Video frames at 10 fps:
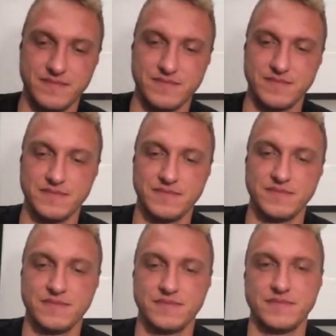
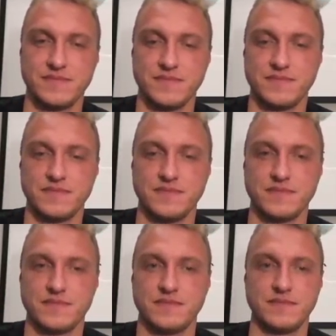
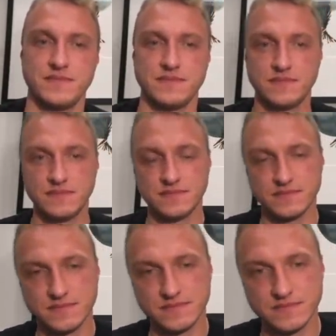
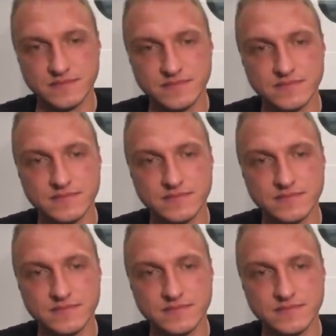[no speech]